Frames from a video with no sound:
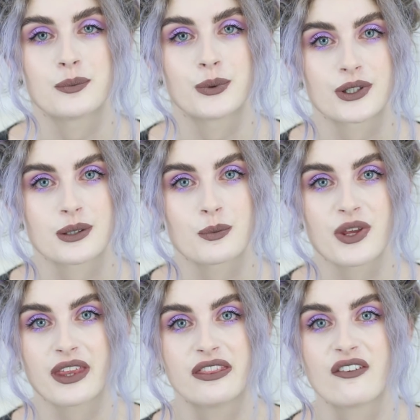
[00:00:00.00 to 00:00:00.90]
of boredom
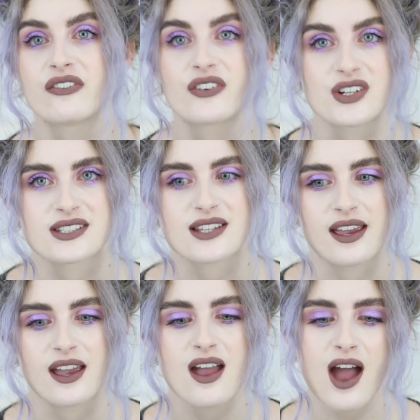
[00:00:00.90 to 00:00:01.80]
within the first
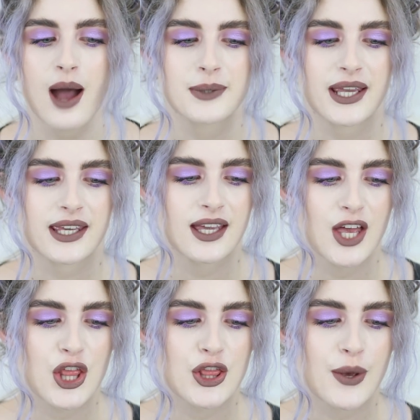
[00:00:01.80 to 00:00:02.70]
day. I'm like
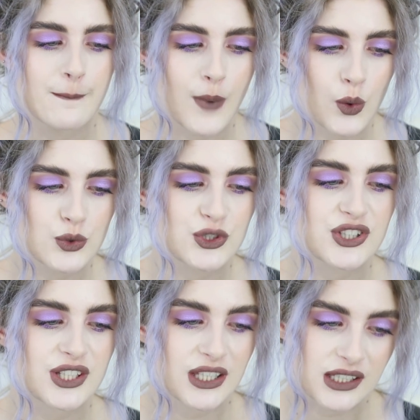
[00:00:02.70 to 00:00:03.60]
the
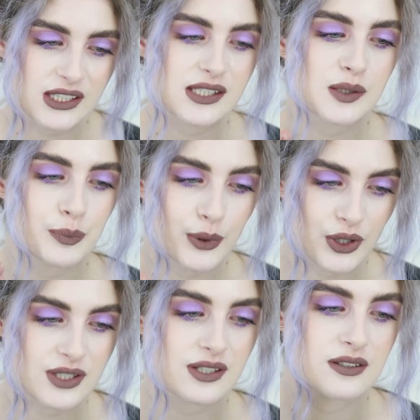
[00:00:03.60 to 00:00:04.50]
most easy
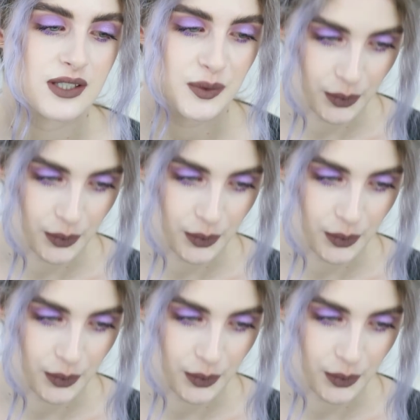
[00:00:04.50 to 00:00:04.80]
person to